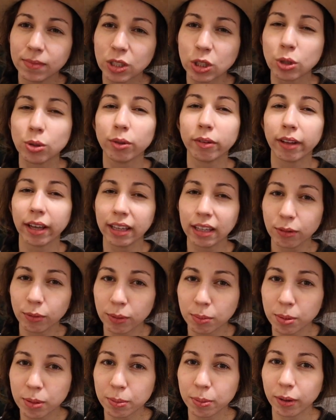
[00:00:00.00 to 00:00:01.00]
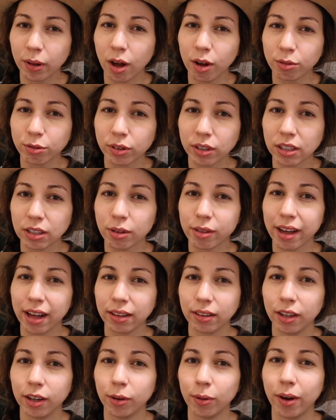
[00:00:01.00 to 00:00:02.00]
Do you like it when people offer you
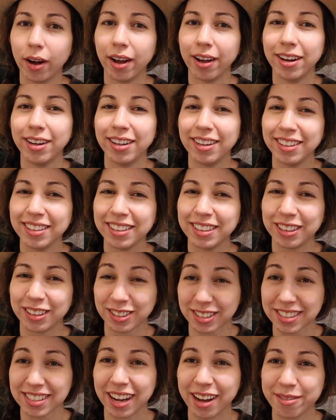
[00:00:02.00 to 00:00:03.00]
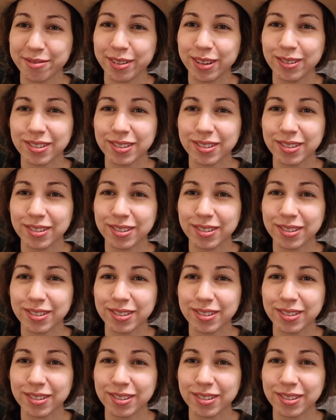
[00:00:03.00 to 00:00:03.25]
that low on your stuff?